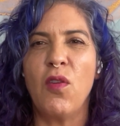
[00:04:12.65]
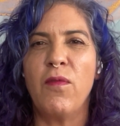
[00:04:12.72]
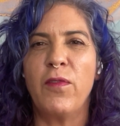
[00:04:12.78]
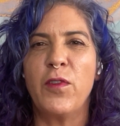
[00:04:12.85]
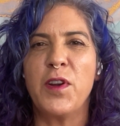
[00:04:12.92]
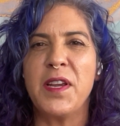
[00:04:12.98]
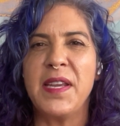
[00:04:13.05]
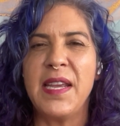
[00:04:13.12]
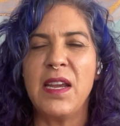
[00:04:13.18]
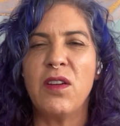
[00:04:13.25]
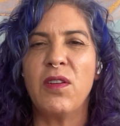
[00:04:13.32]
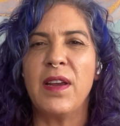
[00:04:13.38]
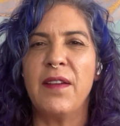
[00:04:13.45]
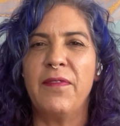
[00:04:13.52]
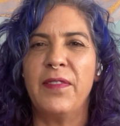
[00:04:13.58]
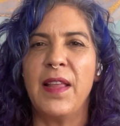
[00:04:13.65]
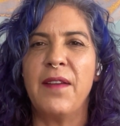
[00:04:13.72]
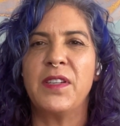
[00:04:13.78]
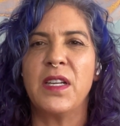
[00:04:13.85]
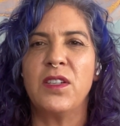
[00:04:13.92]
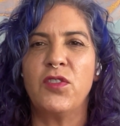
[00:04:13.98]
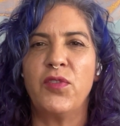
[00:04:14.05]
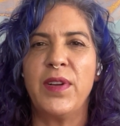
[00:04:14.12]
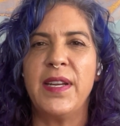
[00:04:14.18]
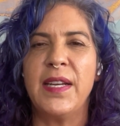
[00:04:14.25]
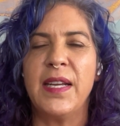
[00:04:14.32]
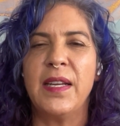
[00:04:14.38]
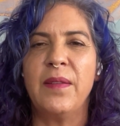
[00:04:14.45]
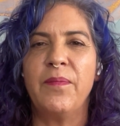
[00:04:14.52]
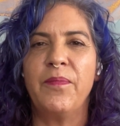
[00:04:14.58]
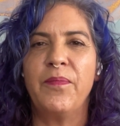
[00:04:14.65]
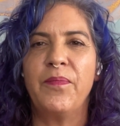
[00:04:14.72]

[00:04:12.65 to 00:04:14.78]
over a year if left untreated.